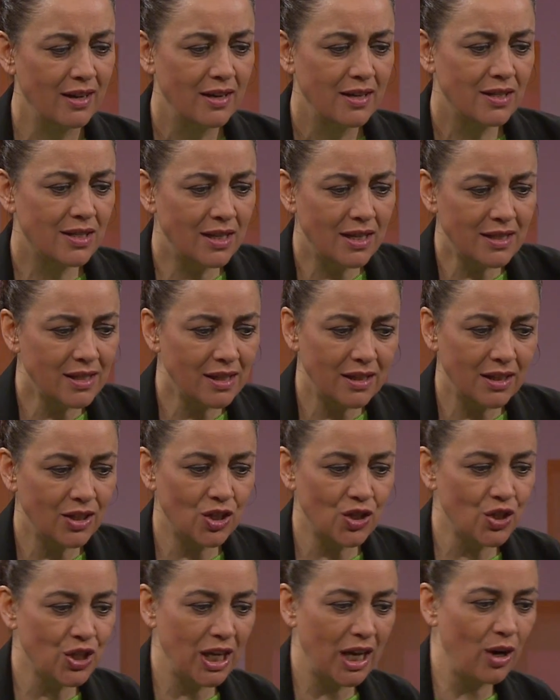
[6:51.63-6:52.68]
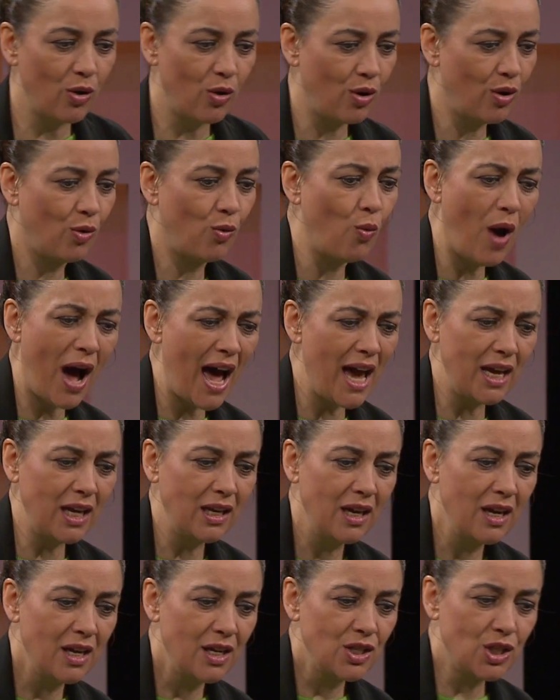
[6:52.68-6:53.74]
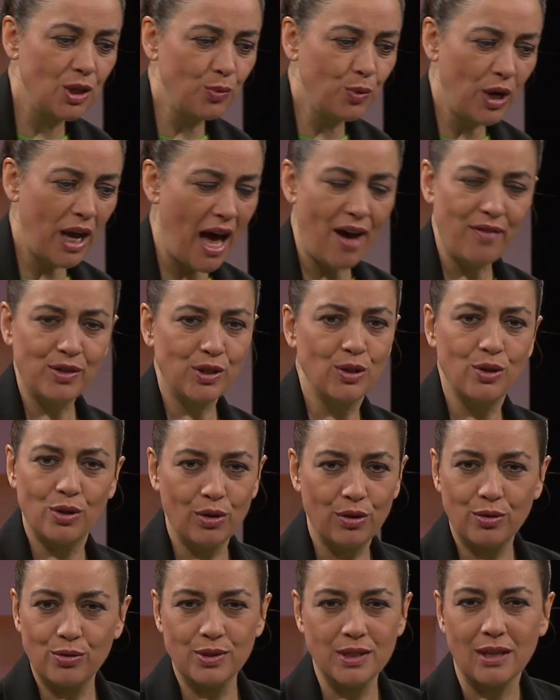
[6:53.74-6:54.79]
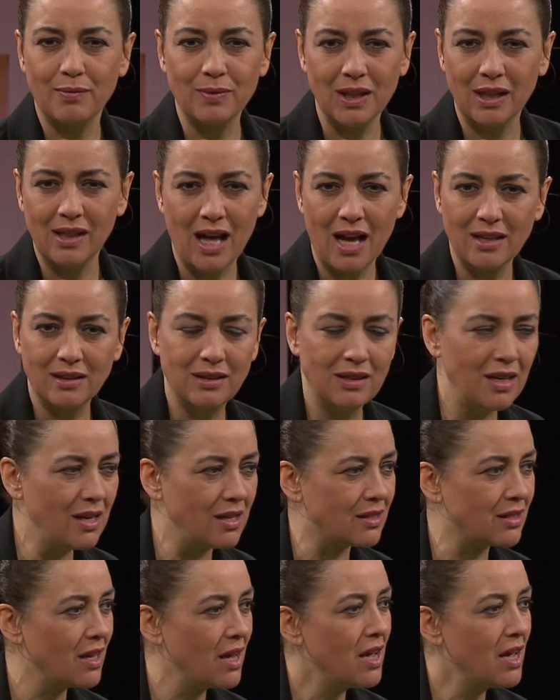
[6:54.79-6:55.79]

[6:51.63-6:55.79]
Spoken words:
She doesn't understand why she would have to go through something like this.